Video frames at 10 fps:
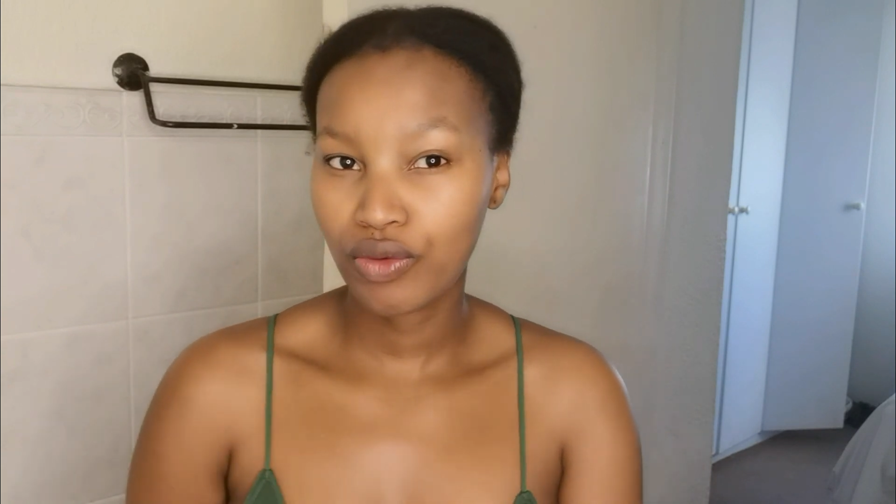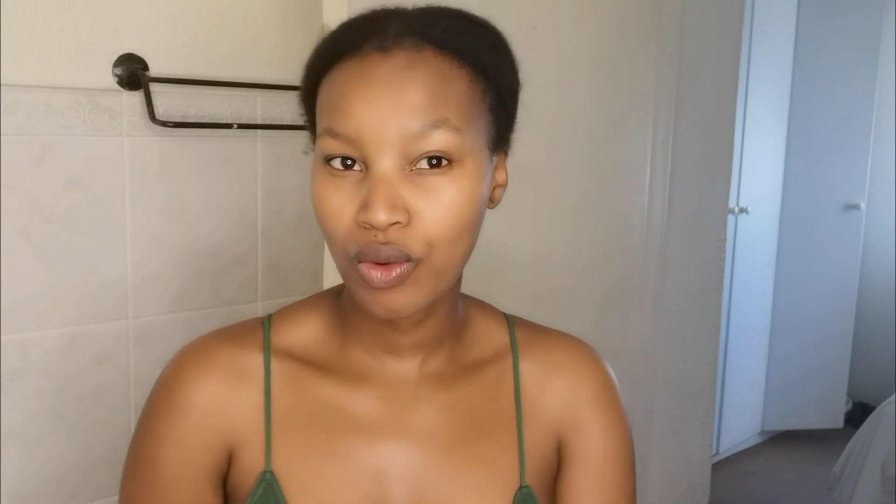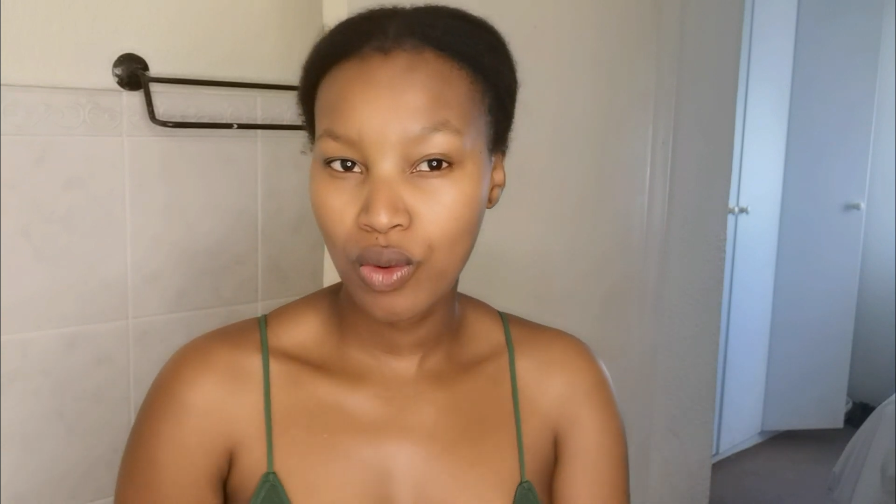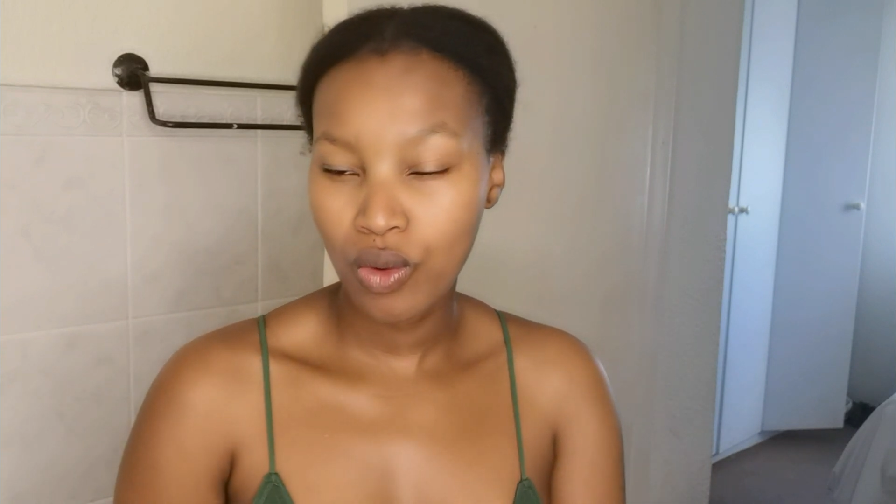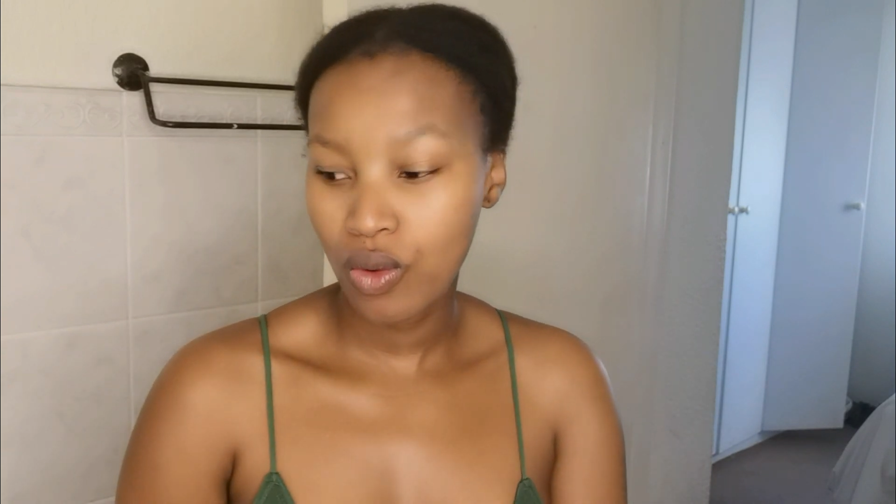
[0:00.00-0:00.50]

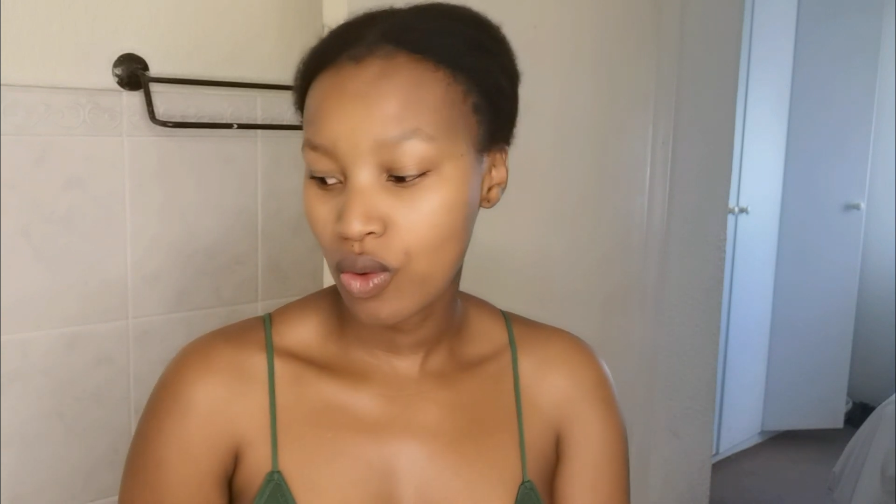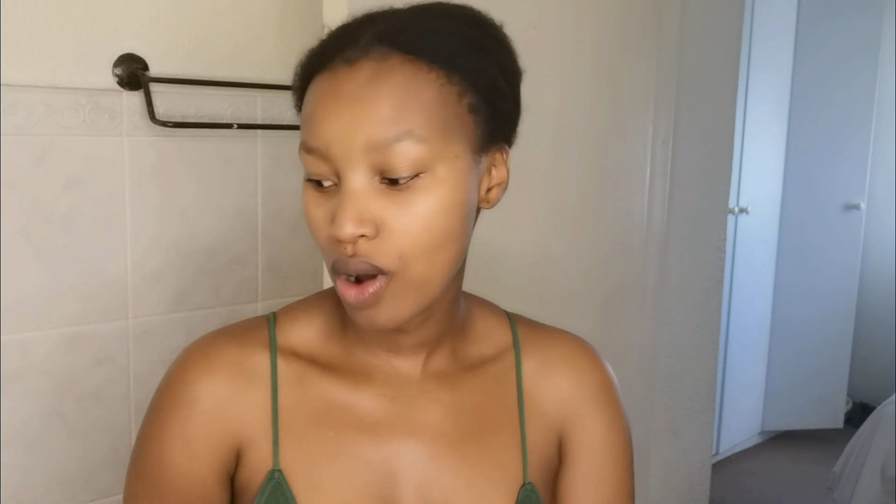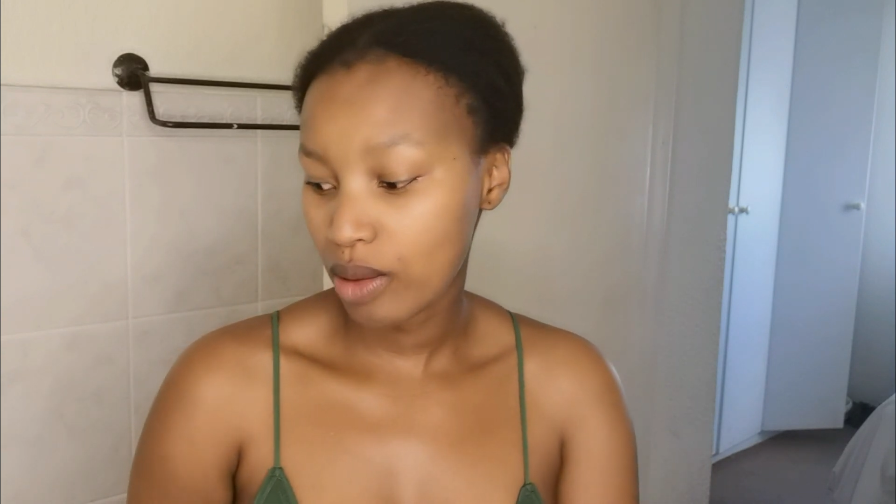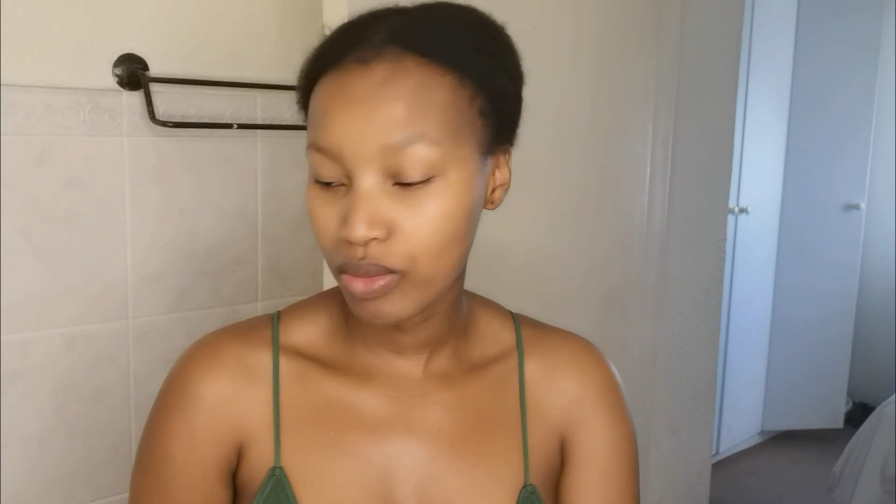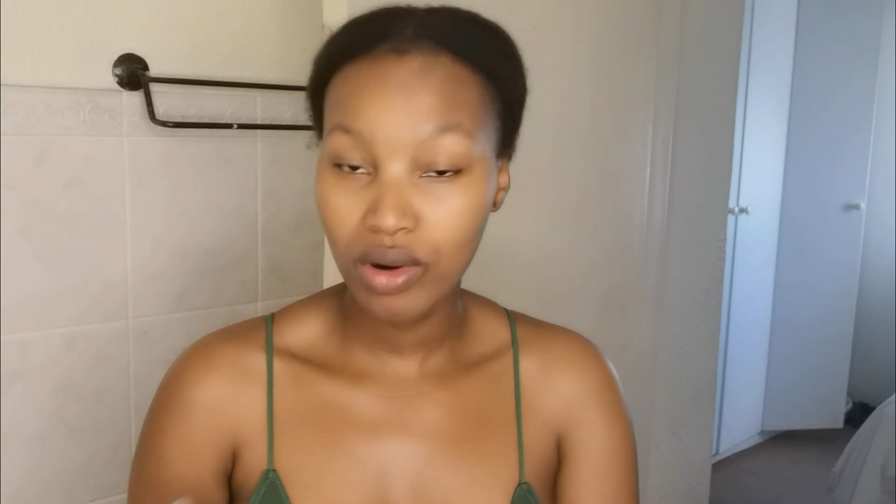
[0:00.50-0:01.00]
for
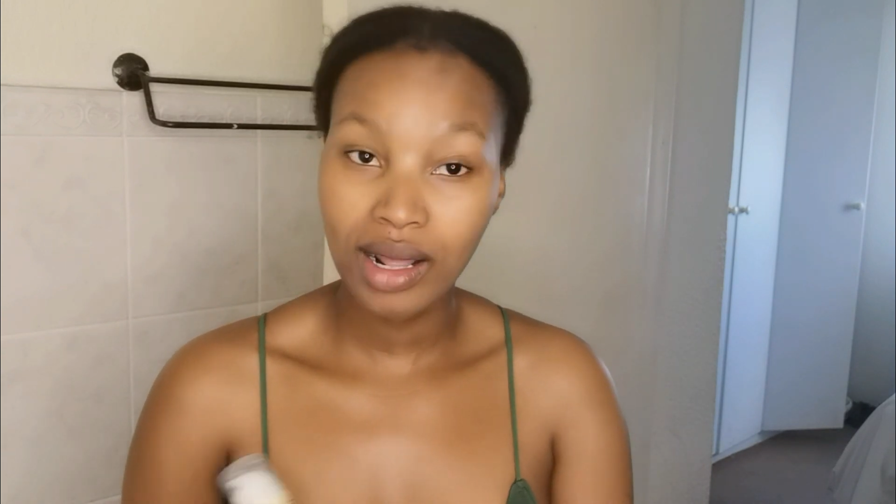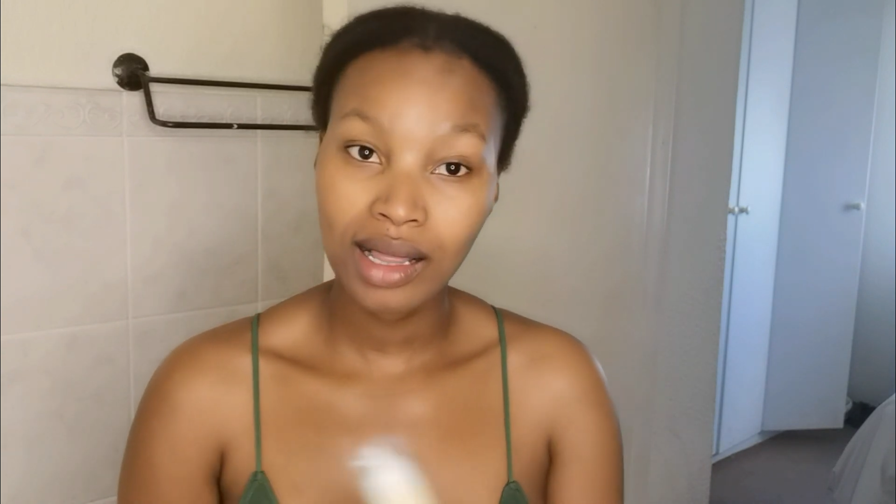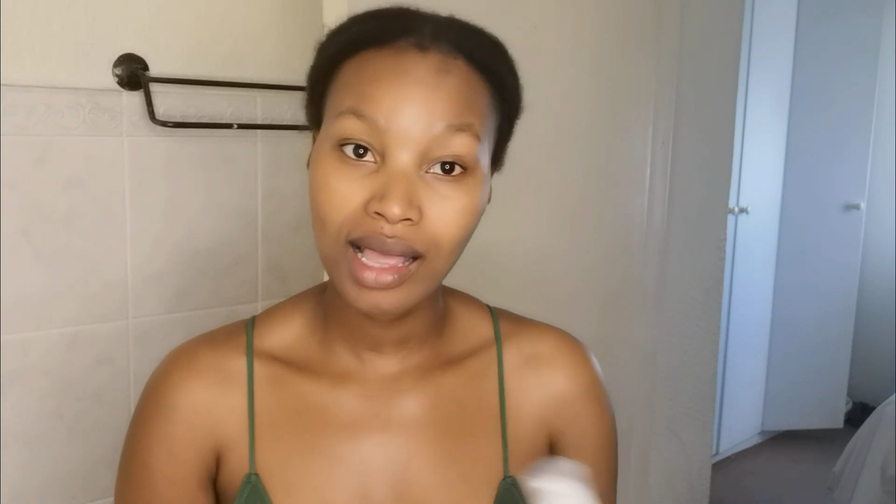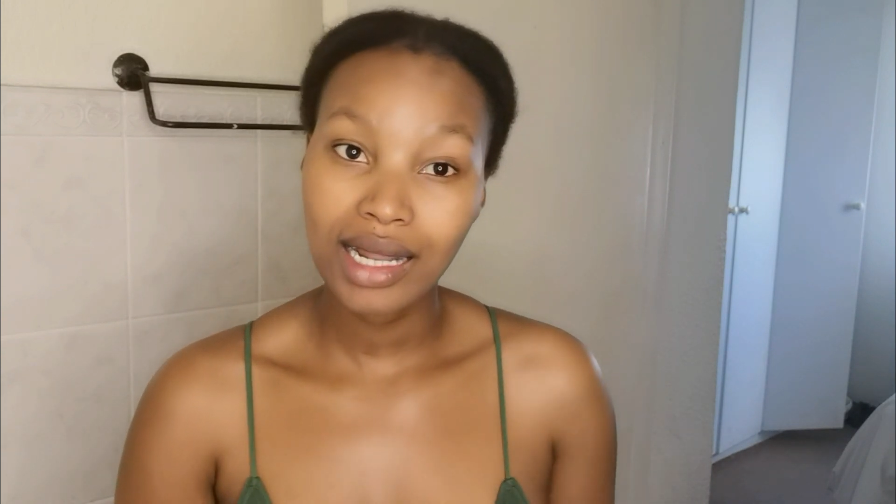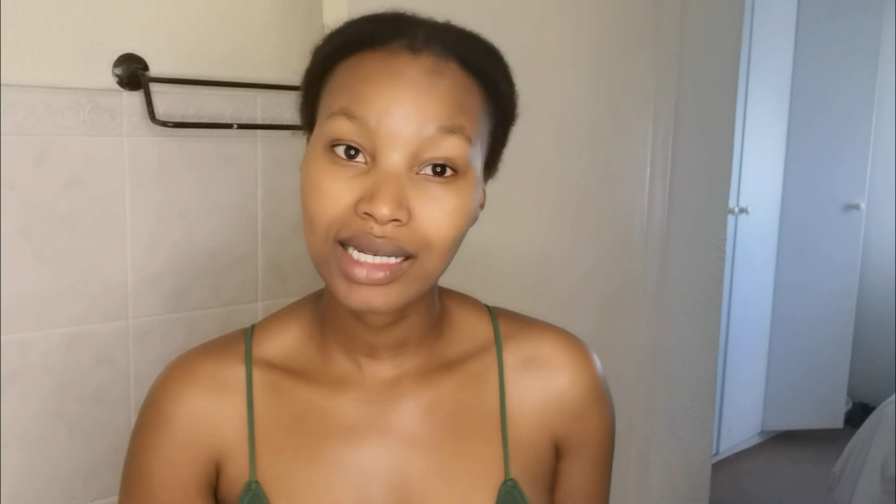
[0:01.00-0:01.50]
a
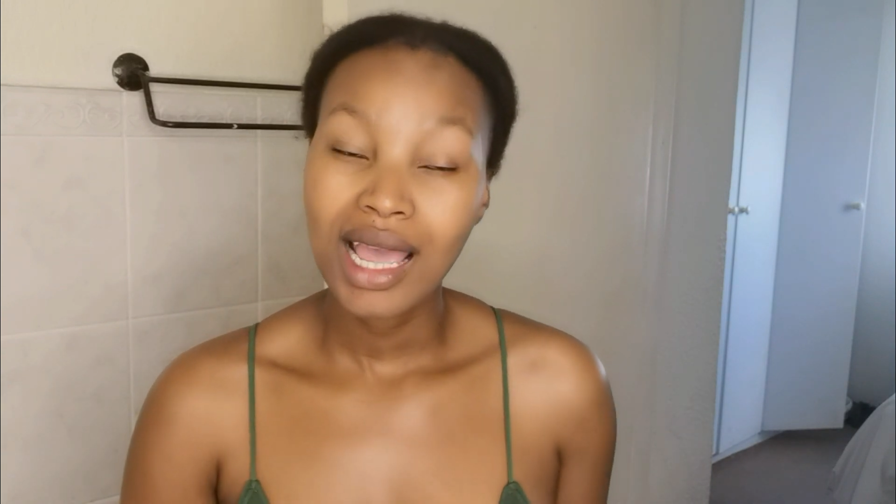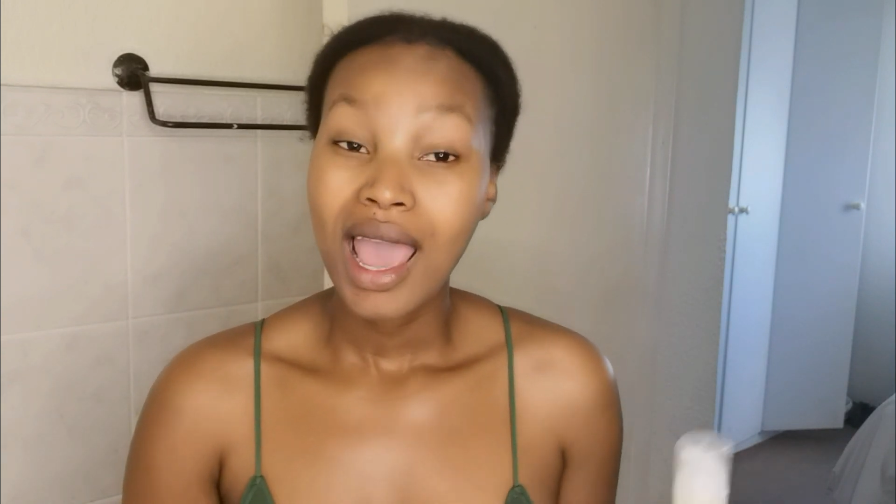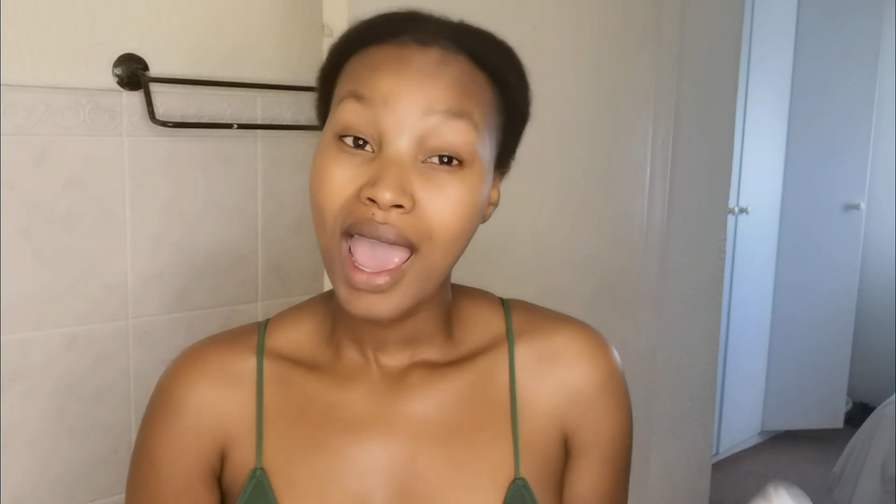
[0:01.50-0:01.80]
product that